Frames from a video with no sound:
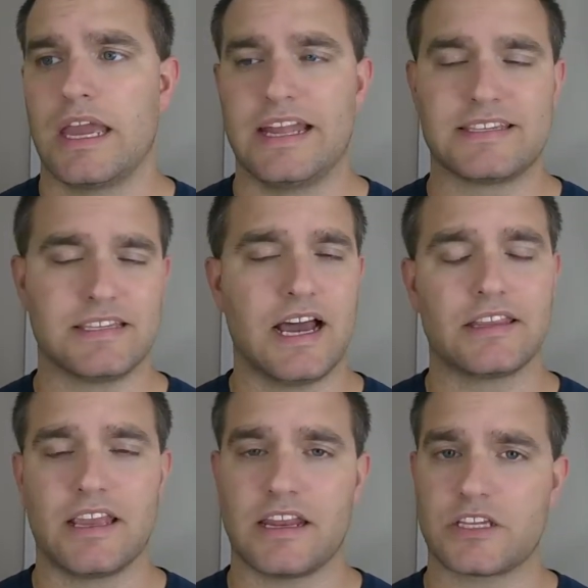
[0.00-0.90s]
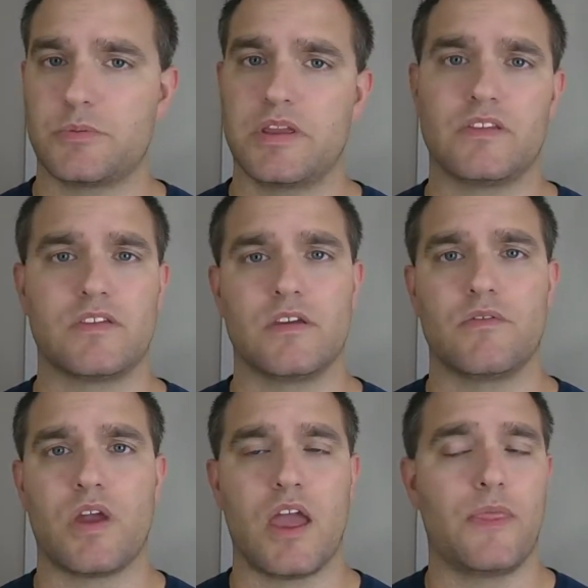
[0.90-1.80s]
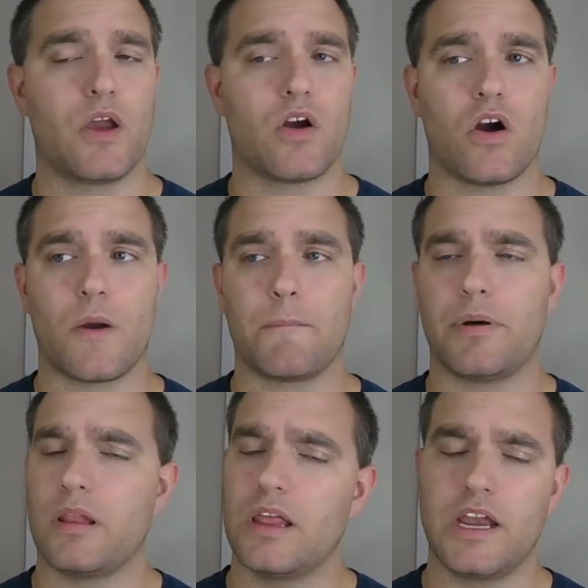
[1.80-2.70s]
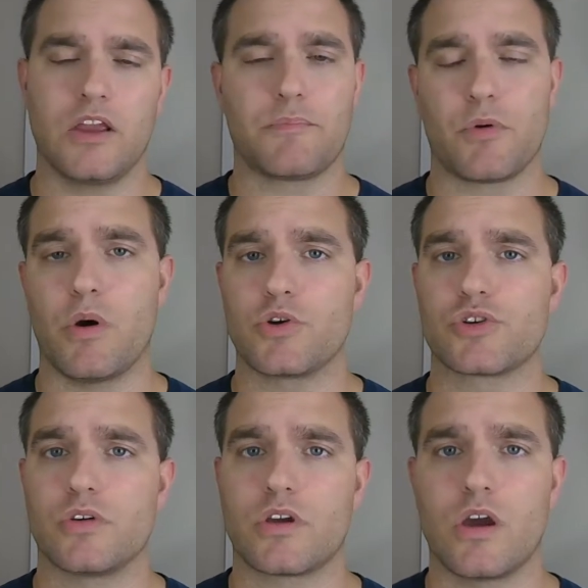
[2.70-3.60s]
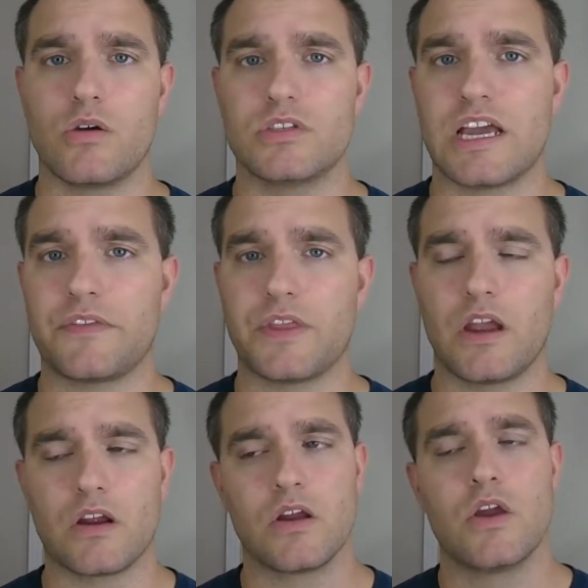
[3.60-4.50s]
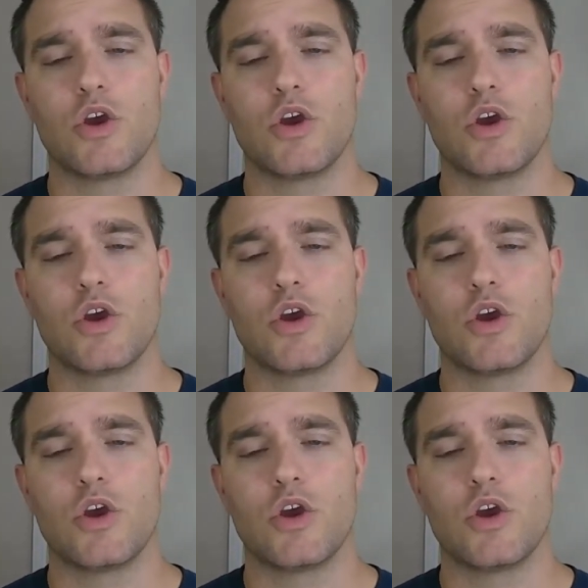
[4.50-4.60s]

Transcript: it's not that expensive, and there are plenty of promotional codes out there.